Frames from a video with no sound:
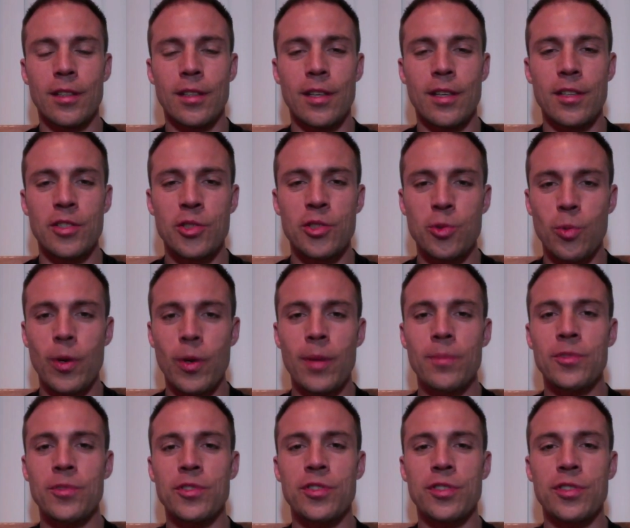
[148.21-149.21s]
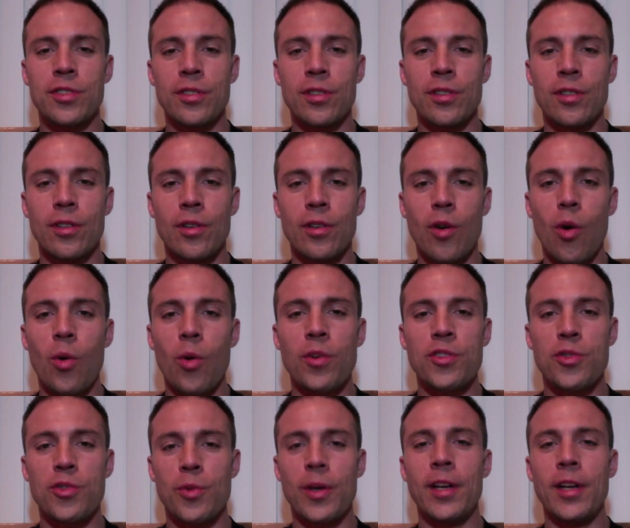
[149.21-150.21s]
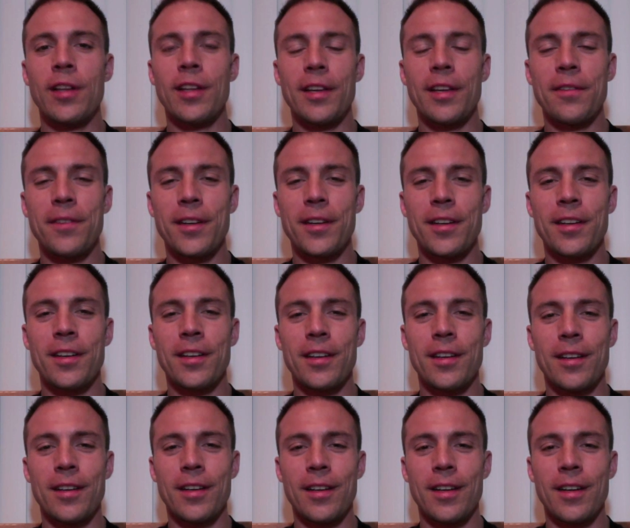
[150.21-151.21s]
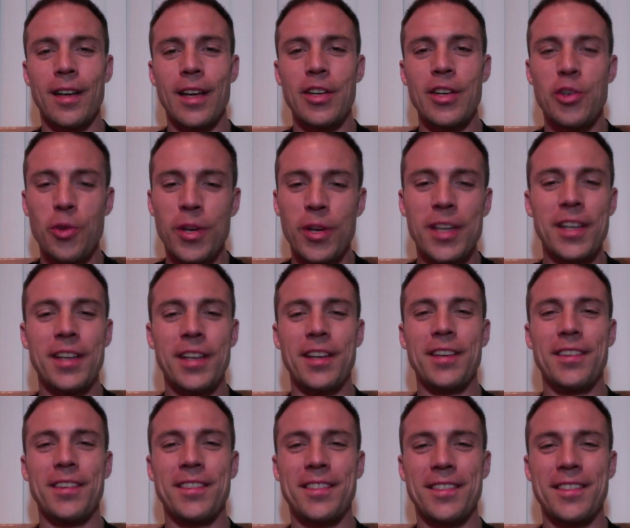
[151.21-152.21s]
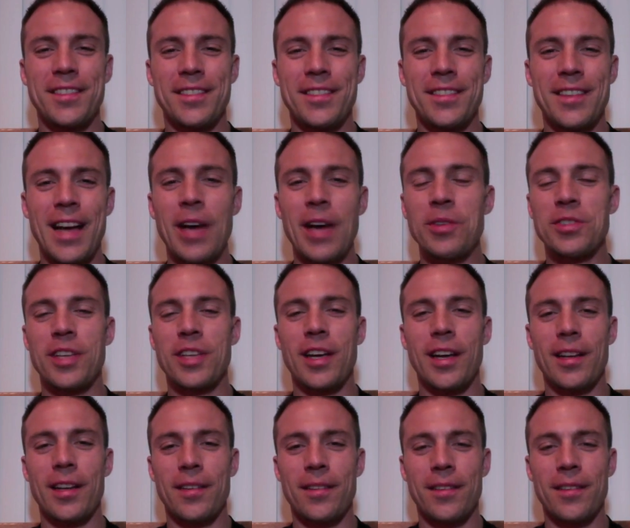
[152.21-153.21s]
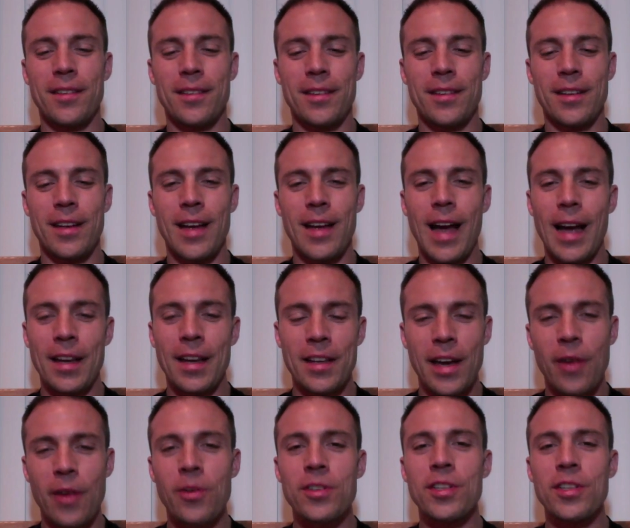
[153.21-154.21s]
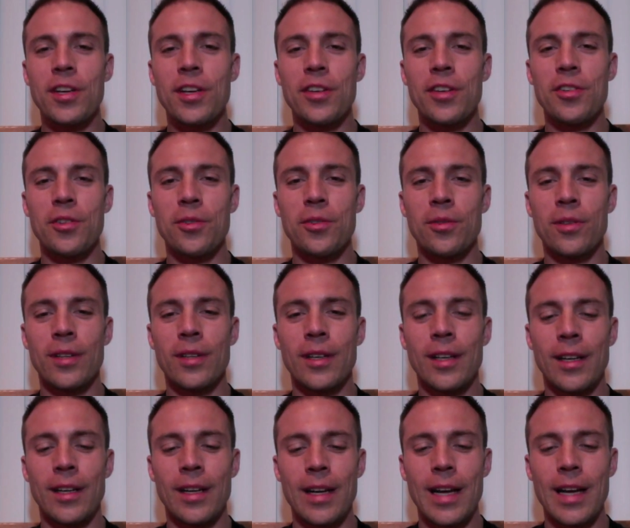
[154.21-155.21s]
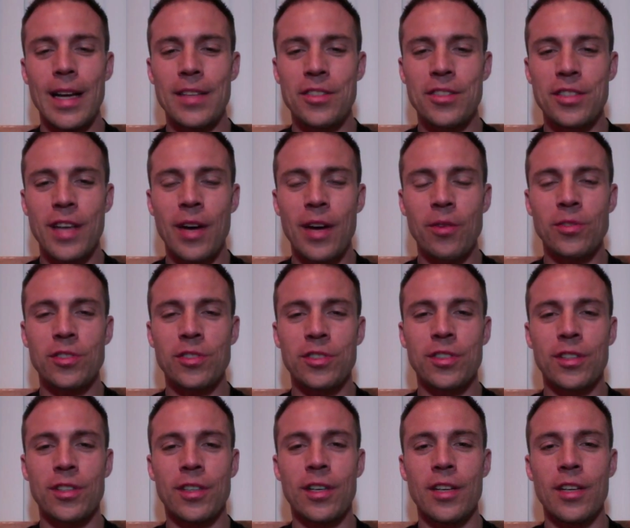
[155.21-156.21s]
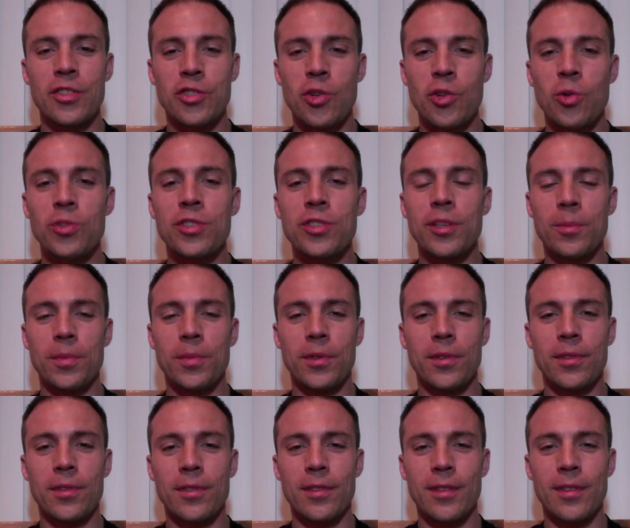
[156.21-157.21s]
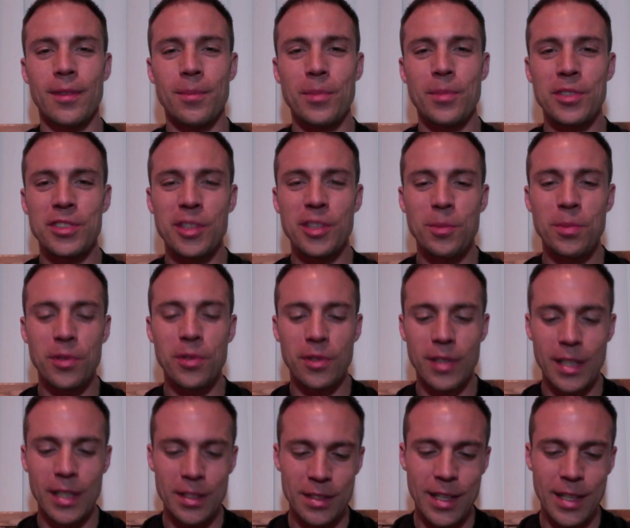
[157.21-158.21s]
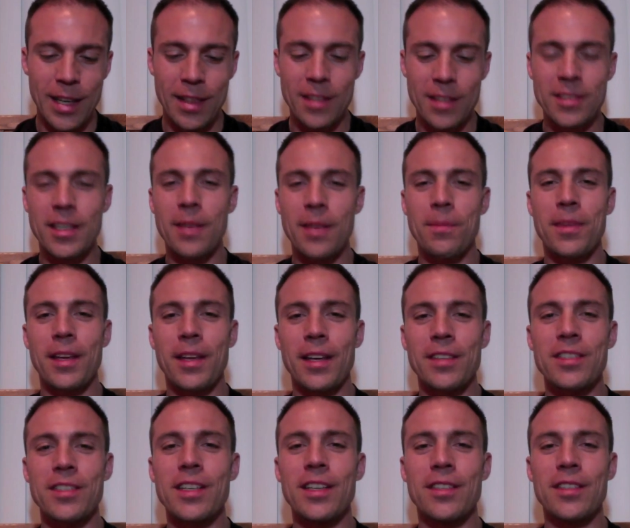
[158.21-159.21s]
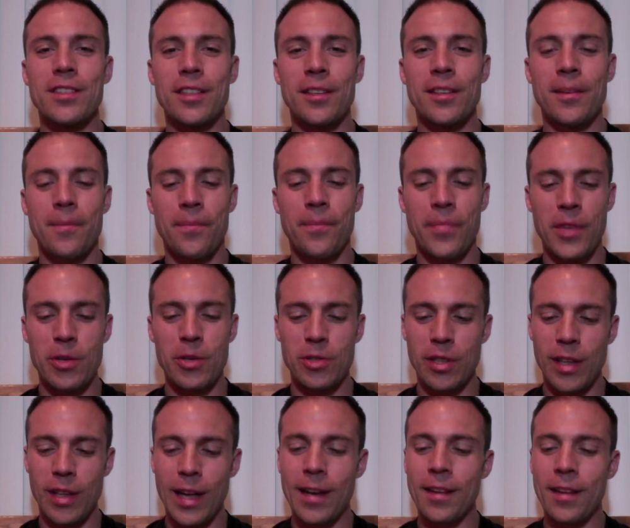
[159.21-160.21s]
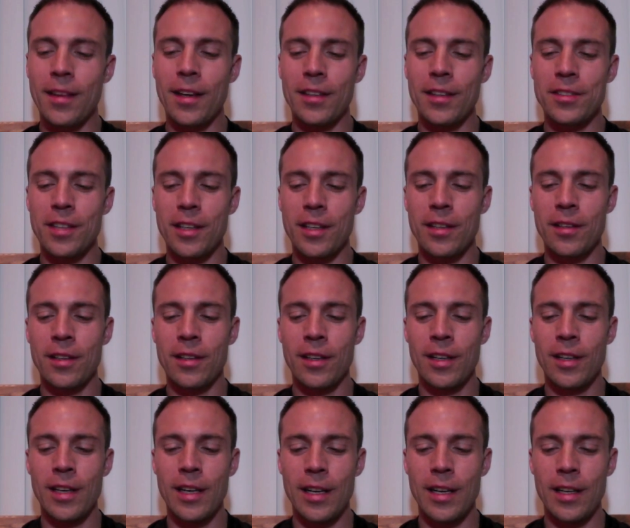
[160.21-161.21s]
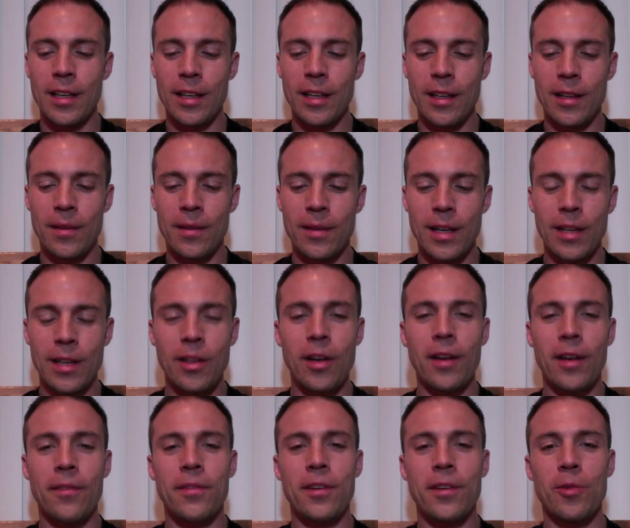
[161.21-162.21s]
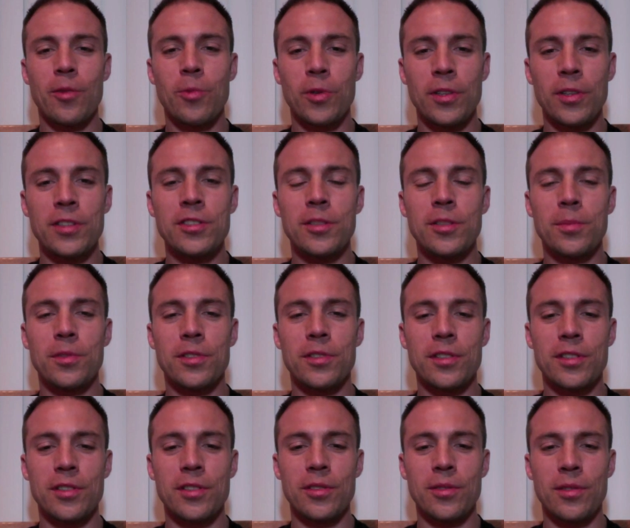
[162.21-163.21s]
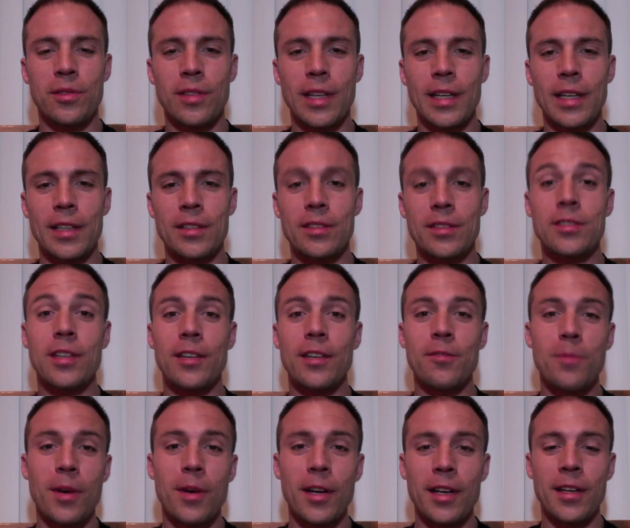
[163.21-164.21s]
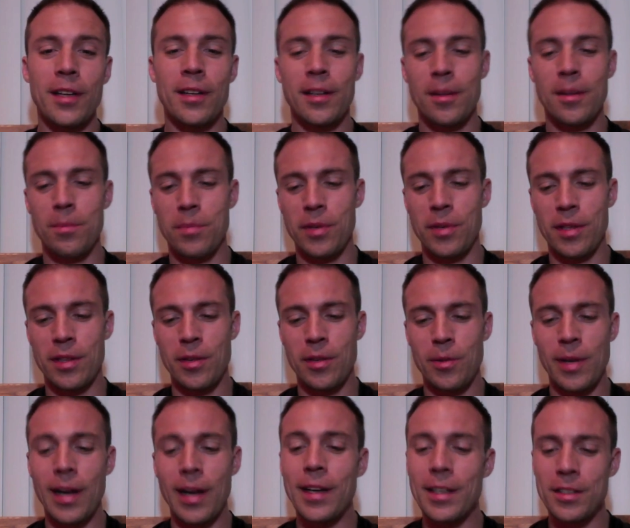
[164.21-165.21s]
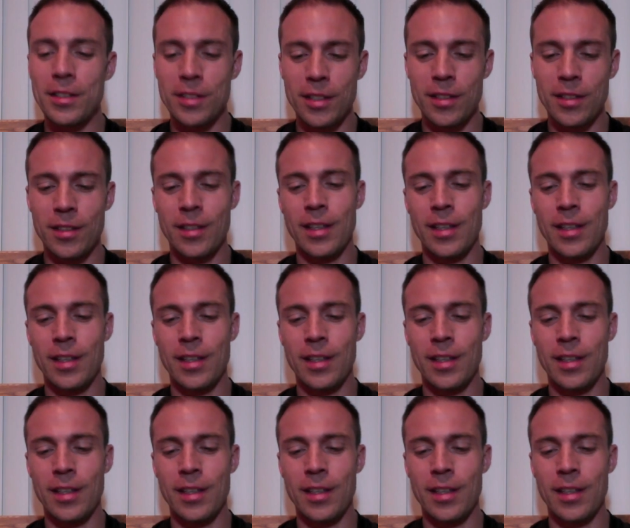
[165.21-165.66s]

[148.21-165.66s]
swims, or is green and leafy, you can eat it. How's that? I guarantee you it sounds so simple, but simple is not the same thing as easy. There's a lot of things in life that are really simple to do, like save money, but they're not easy.